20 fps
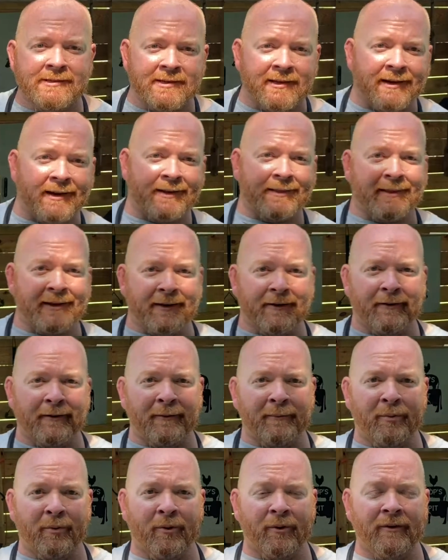that I think
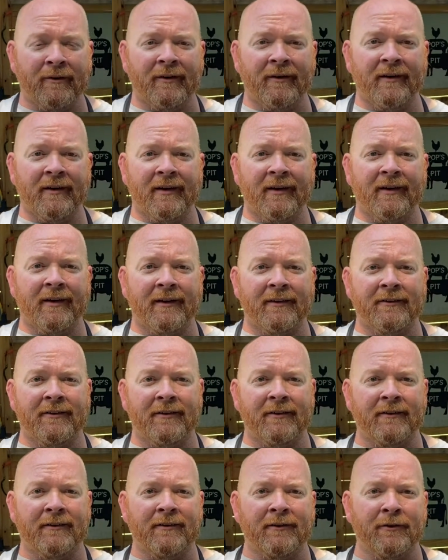are important
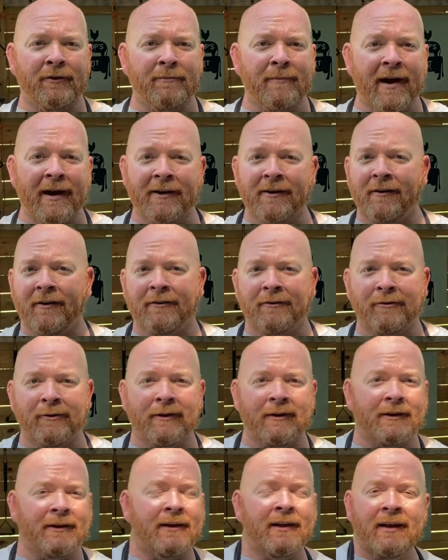to do backyard
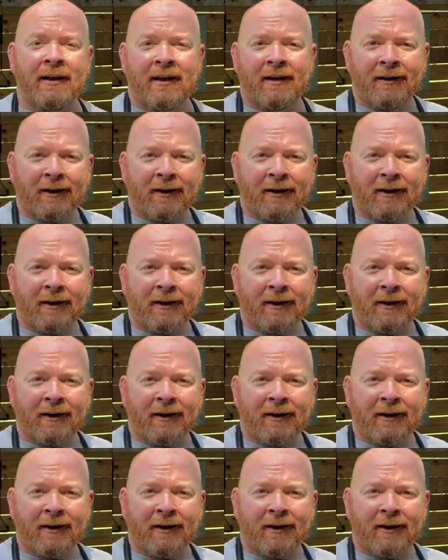grilling,